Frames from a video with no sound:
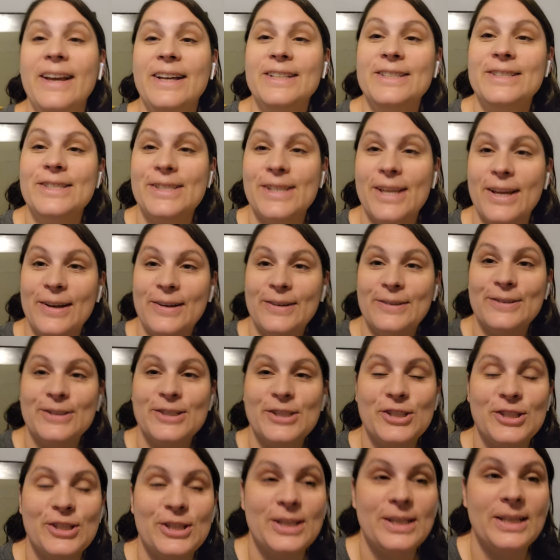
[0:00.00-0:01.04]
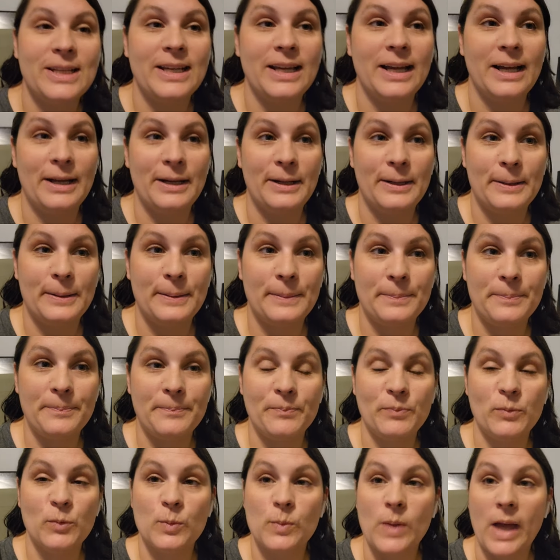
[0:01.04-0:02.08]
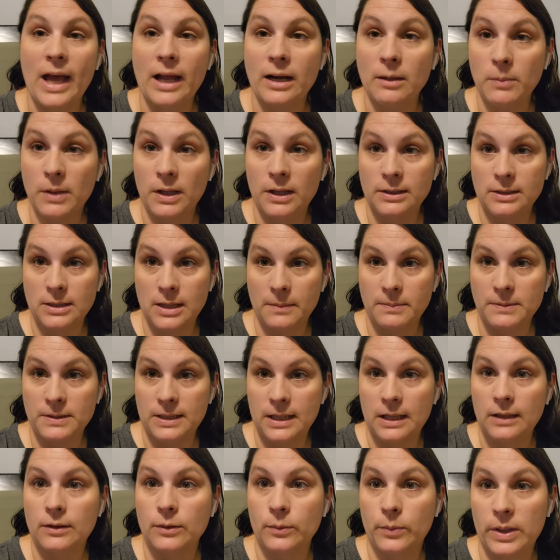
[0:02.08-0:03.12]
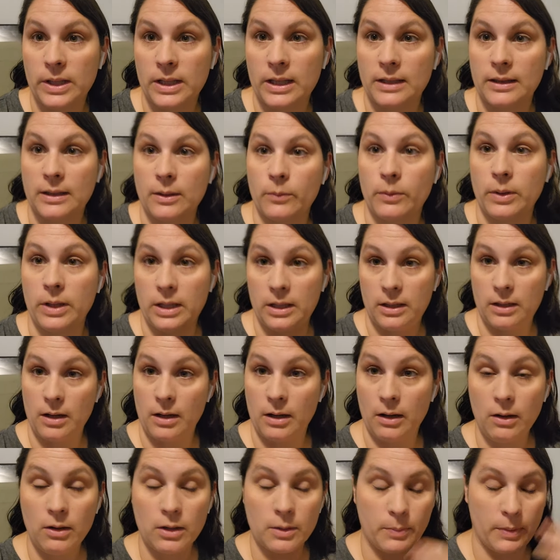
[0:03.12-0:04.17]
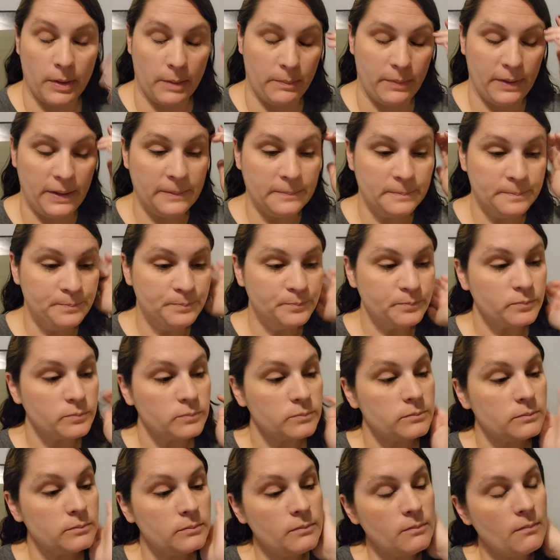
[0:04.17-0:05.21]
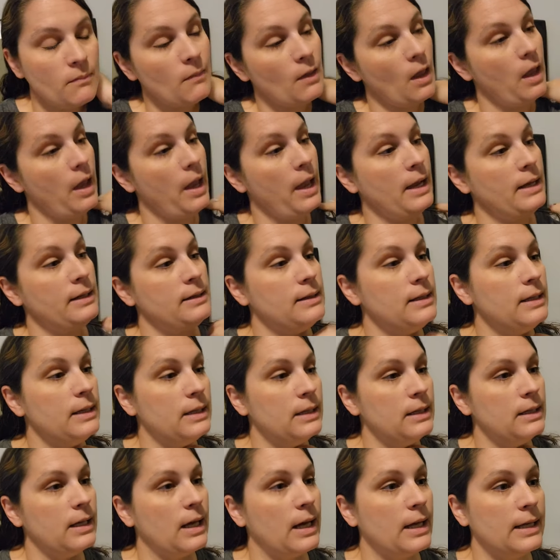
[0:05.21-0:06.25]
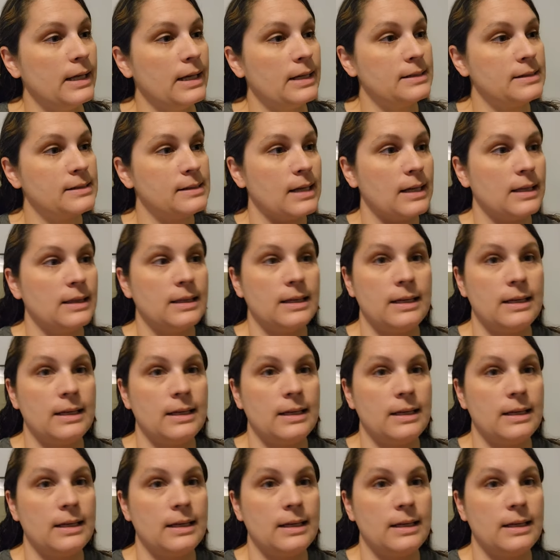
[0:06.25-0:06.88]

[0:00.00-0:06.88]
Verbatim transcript: So she, um, had them all adopted out the weekend that we got our puppy. And then I guess like the